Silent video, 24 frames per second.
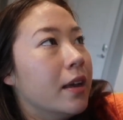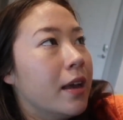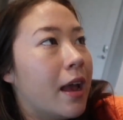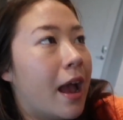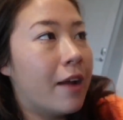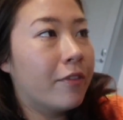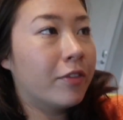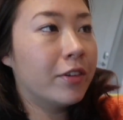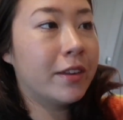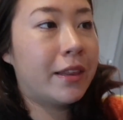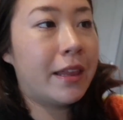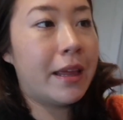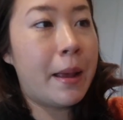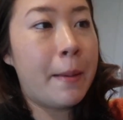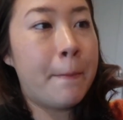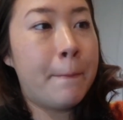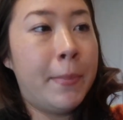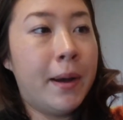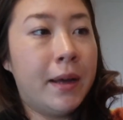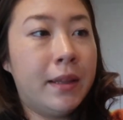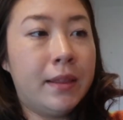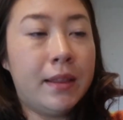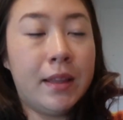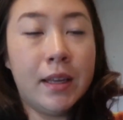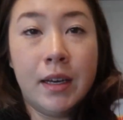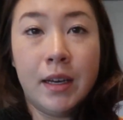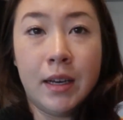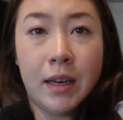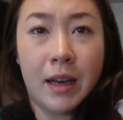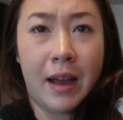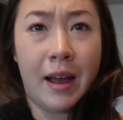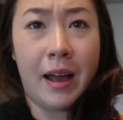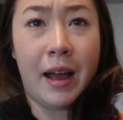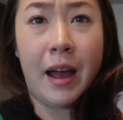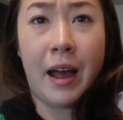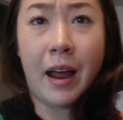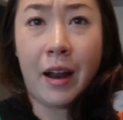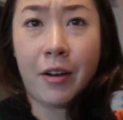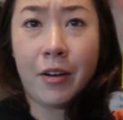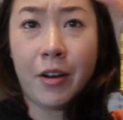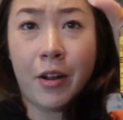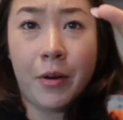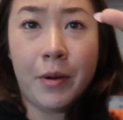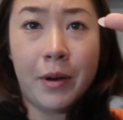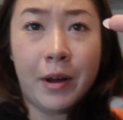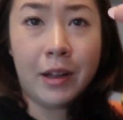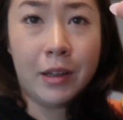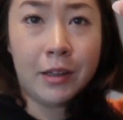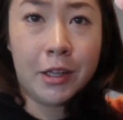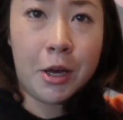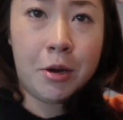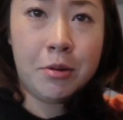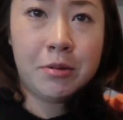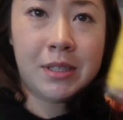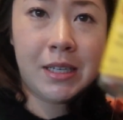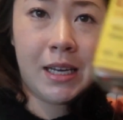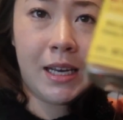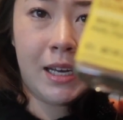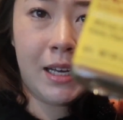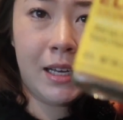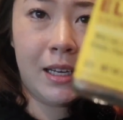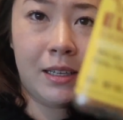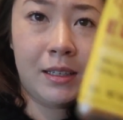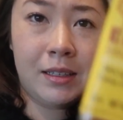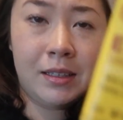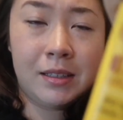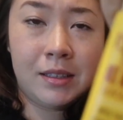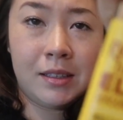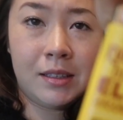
everything but the, I don't know, elote